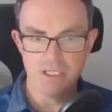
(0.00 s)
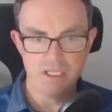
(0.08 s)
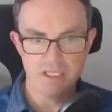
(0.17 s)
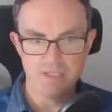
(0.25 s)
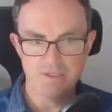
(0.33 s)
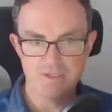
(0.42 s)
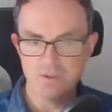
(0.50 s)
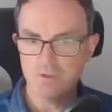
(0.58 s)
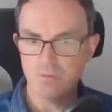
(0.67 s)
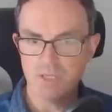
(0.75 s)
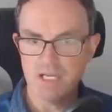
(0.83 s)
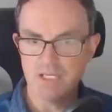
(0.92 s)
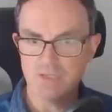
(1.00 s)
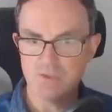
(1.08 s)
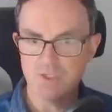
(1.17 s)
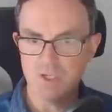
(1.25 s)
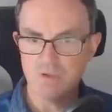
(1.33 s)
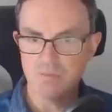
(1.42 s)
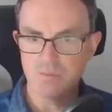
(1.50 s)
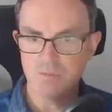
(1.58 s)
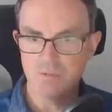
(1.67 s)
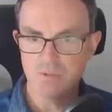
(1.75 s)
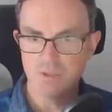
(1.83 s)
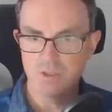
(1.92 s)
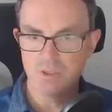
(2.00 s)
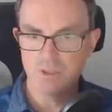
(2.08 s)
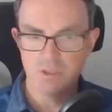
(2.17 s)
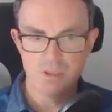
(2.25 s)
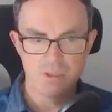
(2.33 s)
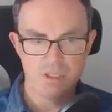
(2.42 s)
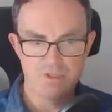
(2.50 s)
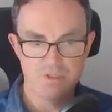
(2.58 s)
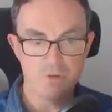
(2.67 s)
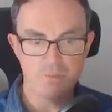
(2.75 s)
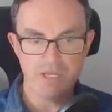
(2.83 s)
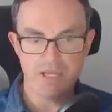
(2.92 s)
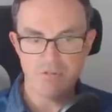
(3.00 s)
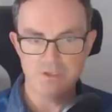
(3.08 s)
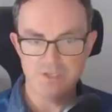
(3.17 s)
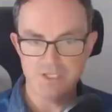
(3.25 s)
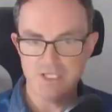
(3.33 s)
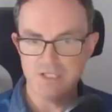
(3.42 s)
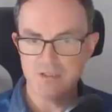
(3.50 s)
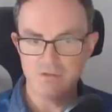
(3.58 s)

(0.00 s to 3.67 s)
it's not palindrome, it's not parity.